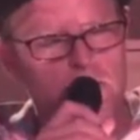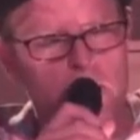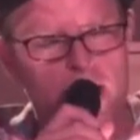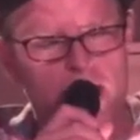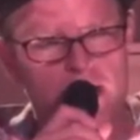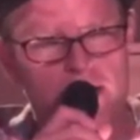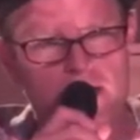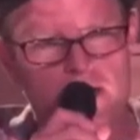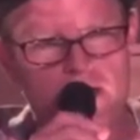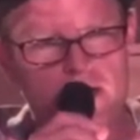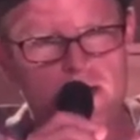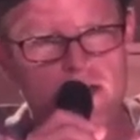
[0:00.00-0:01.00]

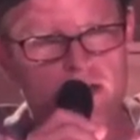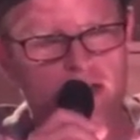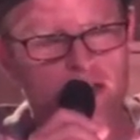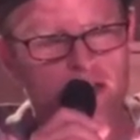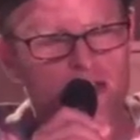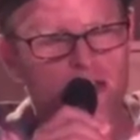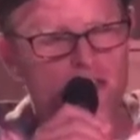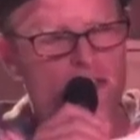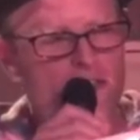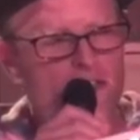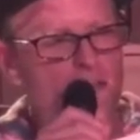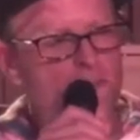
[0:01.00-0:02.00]
Bang! It's an
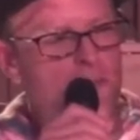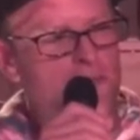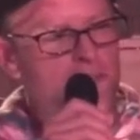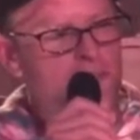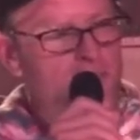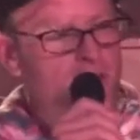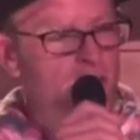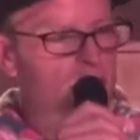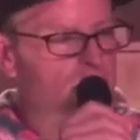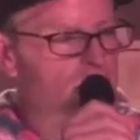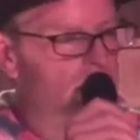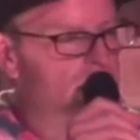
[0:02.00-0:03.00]
explosive
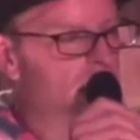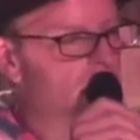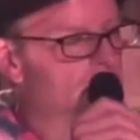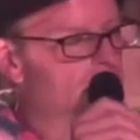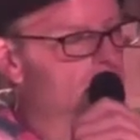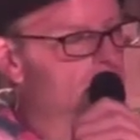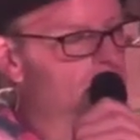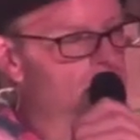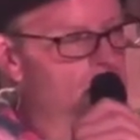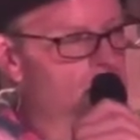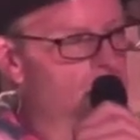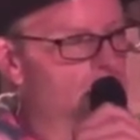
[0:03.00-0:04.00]
guttural sound that comes
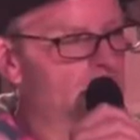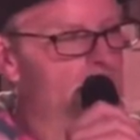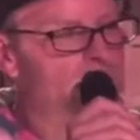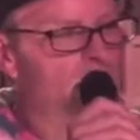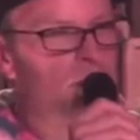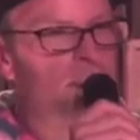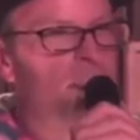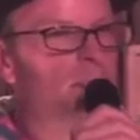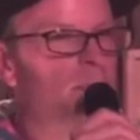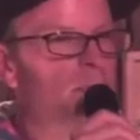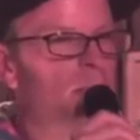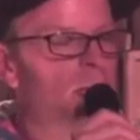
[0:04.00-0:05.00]
from a place so deep